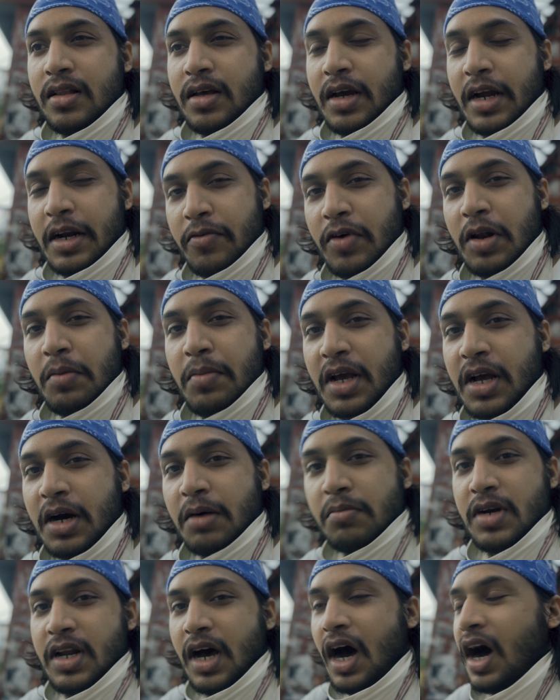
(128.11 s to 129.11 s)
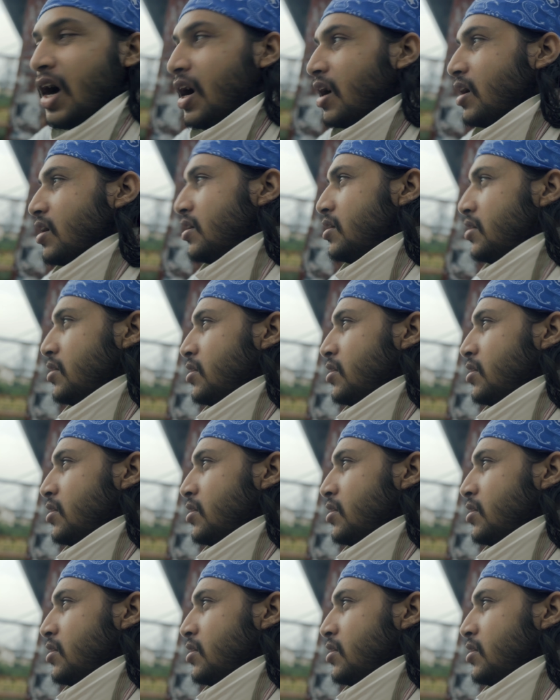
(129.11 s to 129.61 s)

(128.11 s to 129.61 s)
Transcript: it will become dark.